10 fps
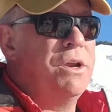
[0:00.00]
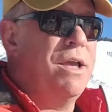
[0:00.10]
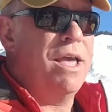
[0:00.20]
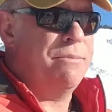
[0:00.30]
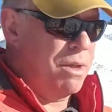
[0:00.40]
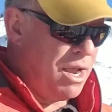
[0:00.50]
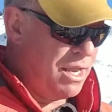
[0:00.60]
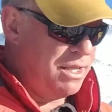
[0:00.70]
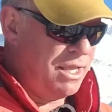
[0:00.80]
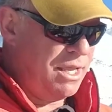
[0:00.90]
your head
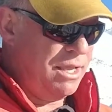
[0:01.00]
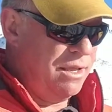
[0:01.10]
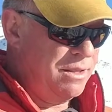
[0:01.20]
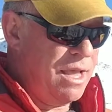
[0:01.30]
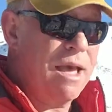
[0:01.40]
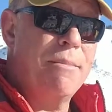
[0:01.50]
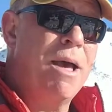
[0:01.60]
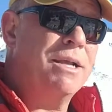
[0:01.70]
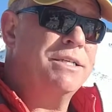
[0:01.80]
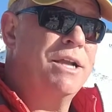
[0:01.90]
behind the eye
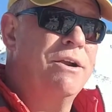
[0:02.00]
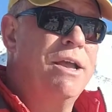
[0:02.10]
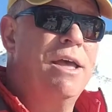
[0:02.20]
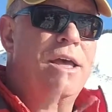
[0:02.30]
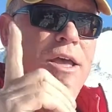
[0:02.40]
box area,